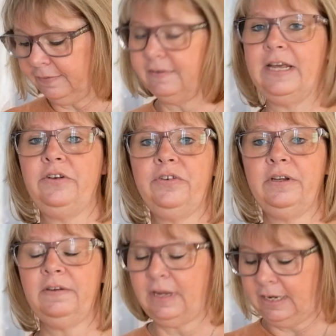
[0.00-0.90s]

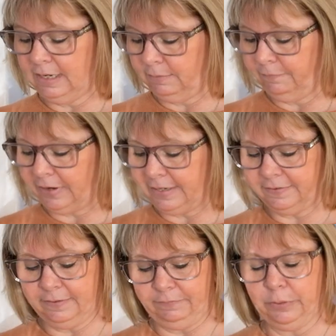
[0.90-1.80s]
attention and invites
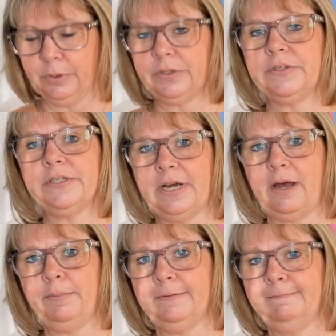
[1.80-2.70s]
the viewer to
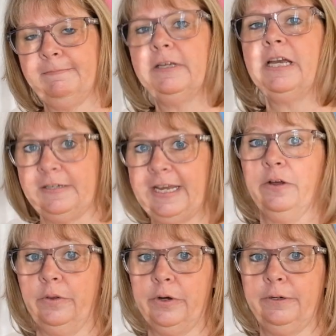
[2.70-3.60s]
stop and take a
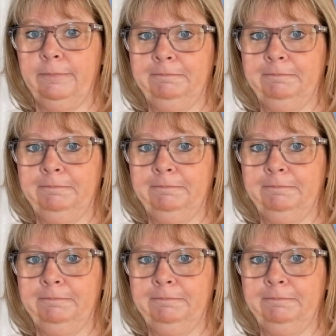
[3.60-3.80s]
look.